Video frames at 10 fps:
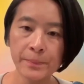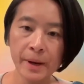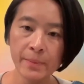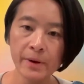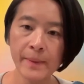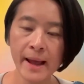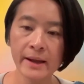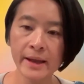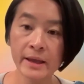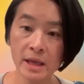
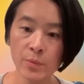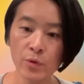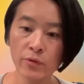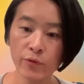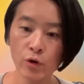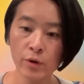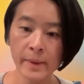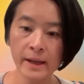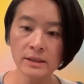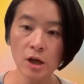paperback and ebook
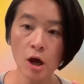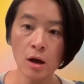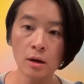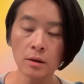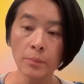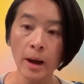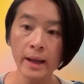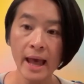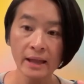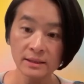format on
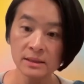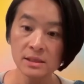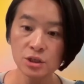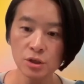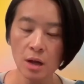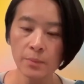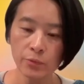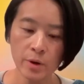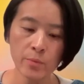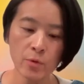my Etsy shop,
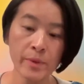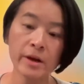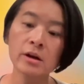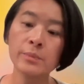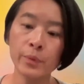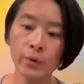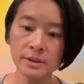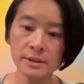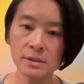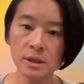Rainbow Maker
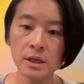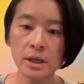Books.